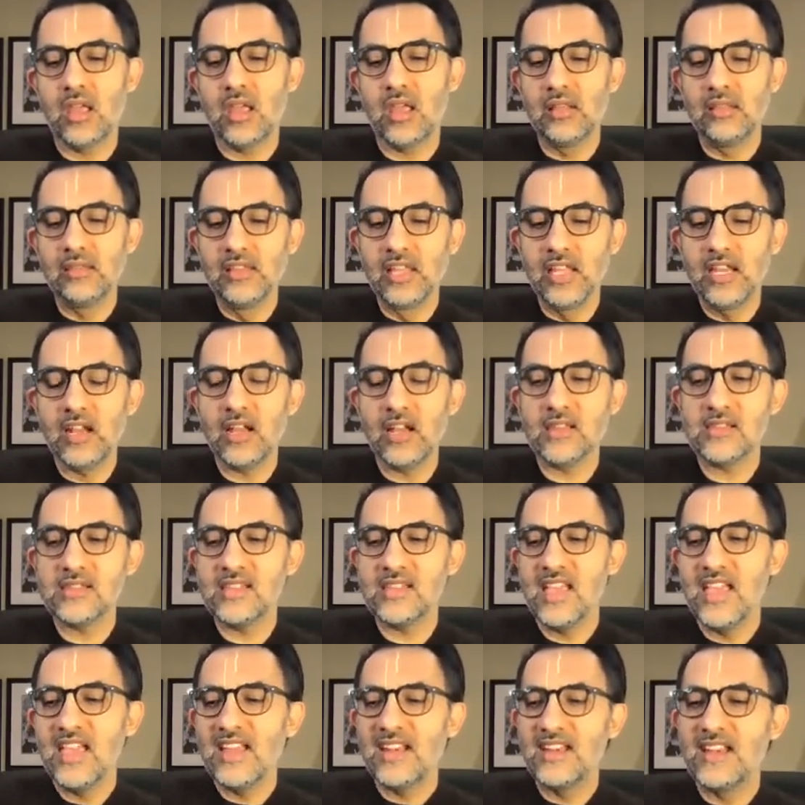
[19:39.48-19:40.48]
lead us
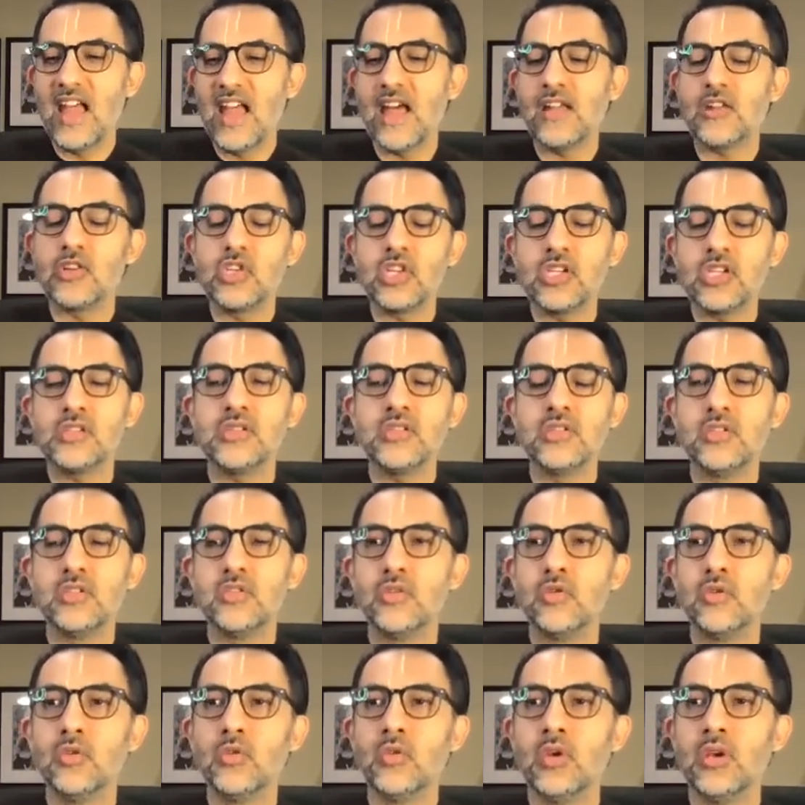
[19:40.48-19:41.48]
not just
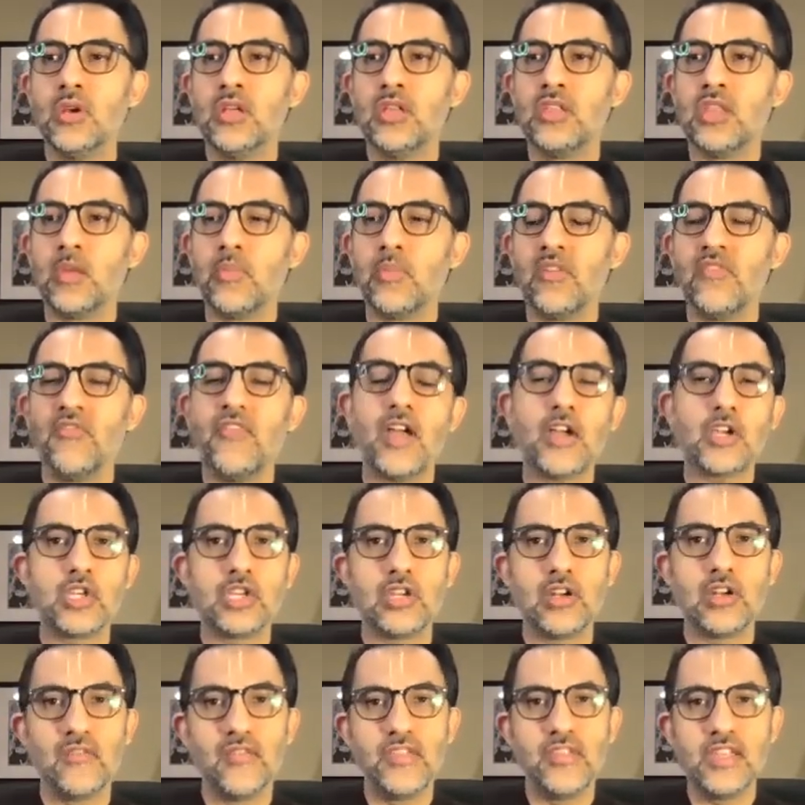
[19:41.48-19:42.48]
to the
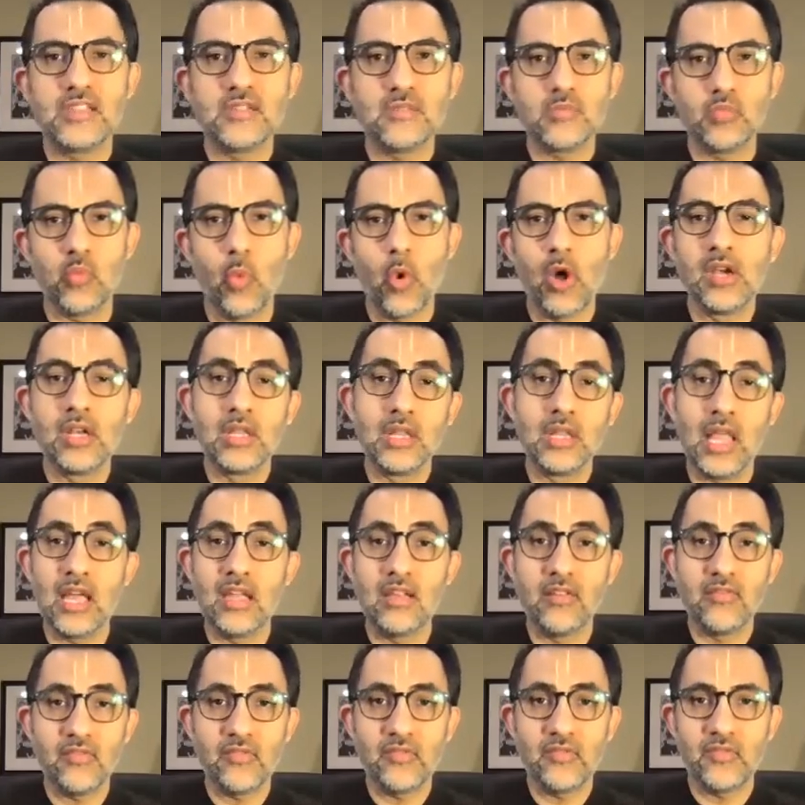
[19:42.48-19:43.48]
perfection of this one
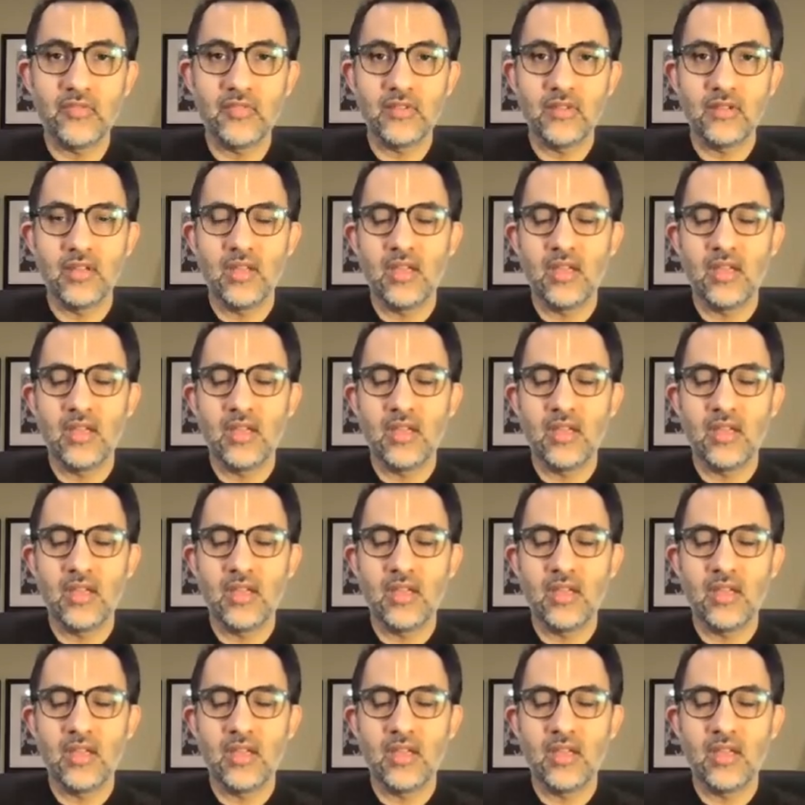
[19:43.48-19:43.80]
life,